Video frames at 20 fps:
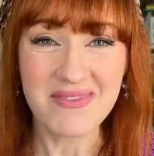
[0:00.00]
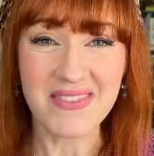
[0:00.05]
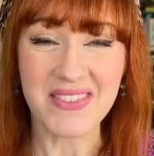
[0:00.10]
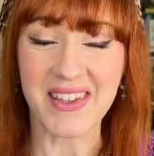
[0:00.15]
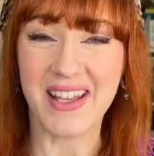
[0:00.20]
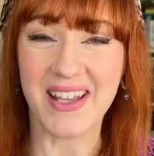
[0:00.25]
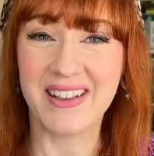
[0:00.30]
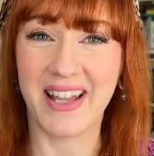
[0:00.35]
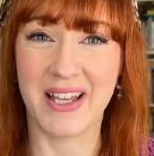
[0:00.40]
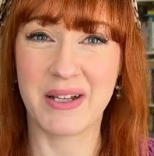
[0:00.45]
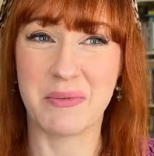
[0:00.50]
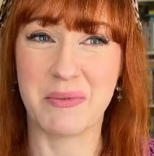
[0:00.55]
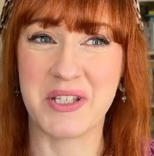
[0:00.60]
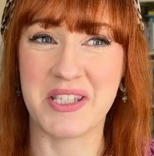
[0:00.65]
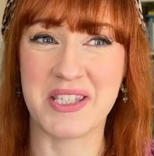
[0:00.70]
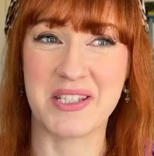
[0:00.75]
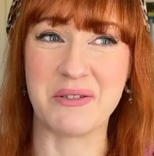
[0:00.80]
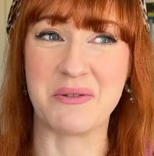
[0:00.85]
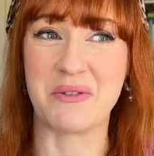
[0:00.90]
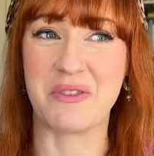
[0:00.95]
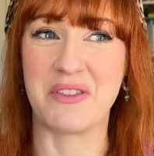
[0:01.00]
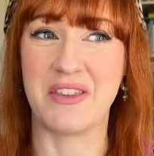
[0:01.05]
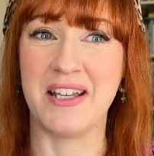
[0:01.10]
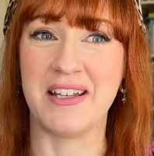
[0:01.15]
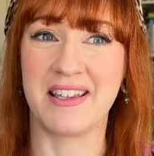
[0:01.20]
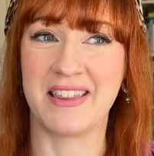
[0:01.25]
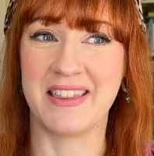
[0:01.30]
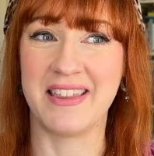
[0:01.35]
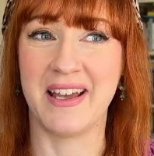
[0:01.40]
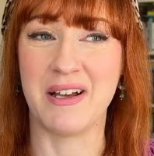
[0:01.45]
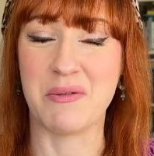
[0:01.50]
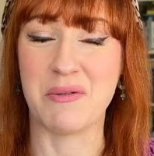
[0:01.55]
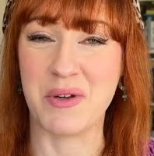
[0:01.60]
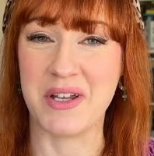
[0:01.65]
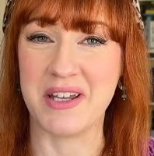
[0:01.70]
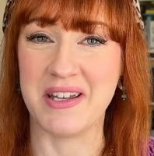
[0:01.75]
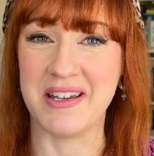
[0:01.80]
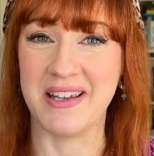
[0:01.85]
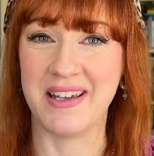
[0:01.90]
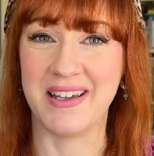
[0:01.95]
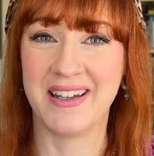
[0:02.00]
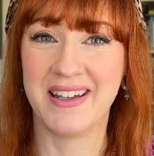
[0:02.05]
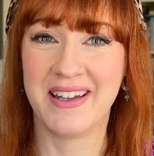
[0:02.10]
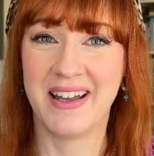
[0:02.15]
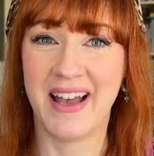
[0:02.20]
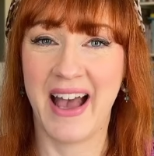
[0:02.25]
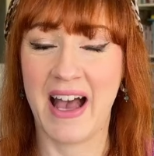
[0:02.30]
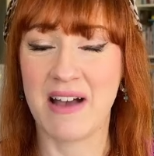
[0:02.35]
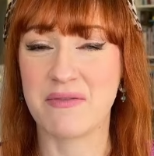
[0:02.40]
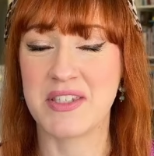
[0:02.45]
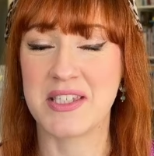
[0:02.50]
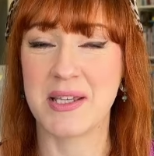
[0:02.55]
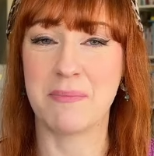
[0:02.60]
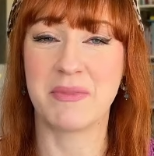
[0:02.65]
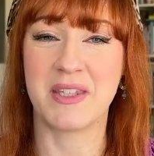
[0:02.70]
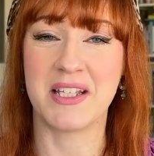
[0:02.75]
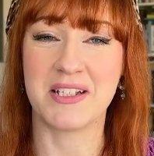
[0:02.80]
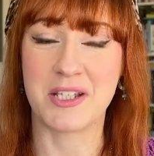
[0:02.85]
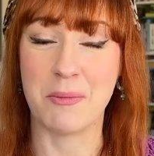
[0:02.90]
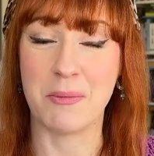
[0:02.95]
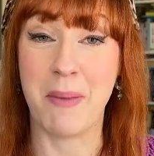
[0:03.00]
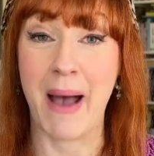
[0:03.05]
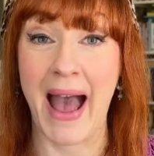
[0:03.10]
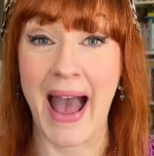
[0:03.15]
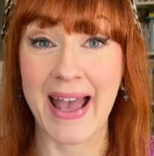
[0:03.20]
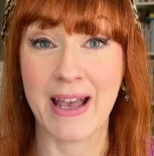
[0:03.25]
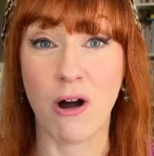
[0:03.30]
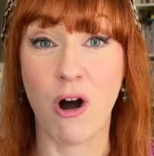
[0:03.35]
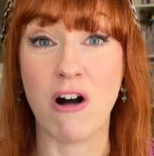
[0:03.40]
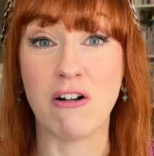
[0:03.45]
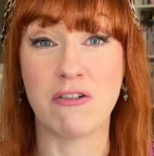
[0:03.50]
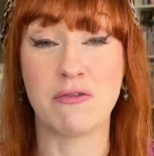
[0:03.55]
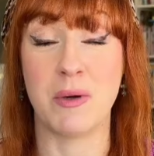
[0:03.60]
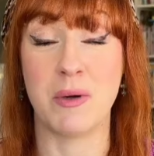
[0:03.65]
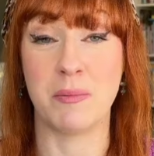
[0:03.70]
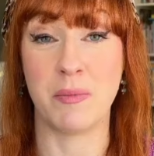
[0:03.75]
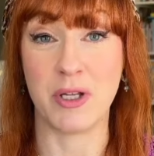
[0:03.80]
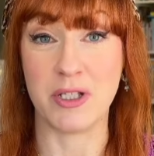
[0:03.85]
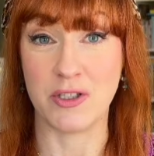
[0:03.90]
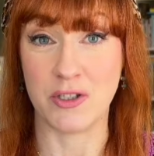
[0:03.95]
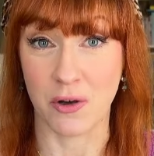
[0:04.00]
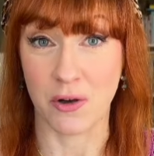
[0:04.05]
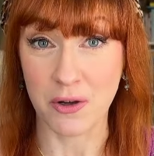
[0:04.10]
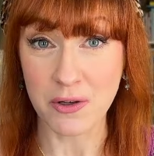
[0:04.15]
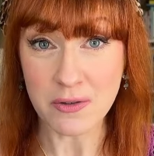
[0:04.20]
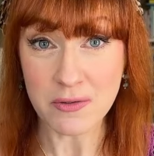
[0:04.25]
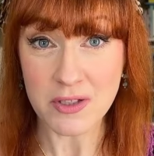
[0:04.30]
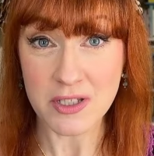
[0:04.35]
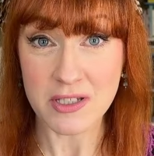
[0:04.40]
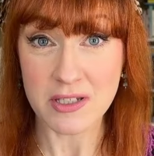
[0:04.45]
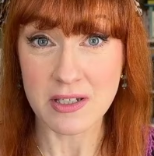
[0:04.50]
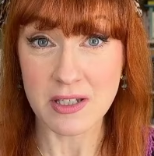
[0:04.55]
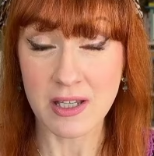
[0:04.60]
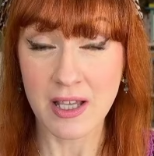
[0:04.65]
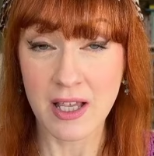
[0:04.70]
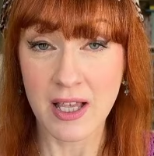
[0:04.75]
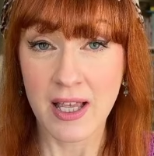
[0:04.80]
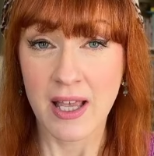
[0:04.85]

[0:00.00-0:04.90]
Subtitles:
Like, we still think that we have something to pay off when we don't.